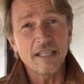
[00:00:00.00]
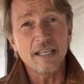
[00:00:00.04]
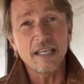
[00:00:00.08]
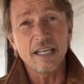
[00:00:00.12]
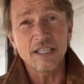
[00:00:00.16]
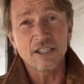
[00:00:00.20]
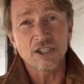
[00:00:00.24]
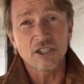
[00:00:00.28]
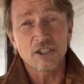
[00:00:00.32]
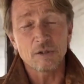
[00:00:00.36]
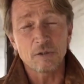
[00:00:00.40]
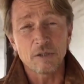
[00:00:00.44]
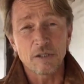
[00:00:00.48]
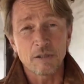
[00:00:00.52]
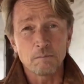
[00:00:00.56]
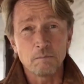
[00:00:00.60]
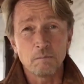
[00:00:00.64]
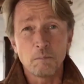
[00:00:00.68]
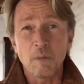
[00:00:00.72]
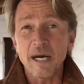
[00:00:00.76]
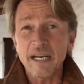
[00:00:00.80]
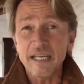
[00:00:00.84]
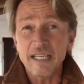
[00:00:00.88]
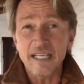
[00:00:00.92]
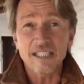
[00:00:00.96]
it's
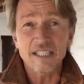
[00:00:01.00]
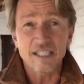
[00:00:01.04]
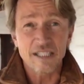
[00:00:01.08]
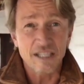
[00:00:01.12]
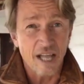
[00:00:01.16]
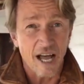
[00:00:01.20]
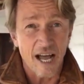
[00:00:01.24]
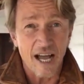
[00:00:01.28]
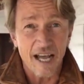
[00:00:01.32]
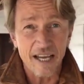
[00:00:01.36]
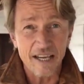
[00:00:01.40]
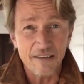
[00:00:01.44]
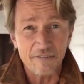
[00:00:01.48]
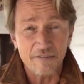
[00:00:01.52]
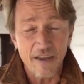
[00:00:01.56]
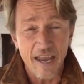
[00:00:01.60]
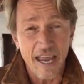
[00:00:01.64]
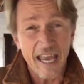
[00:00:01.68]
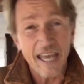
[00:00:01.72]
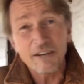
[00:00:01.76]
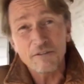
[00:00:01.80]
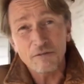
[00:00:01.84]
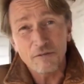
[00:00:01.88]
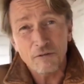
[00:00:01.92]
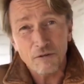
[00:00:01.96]
Mondays live
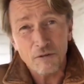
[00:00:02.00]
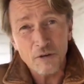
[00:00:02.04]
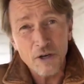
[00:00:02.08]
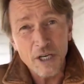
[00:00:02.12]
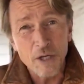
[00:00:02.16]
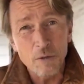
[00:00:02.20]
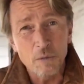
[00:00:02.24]
and free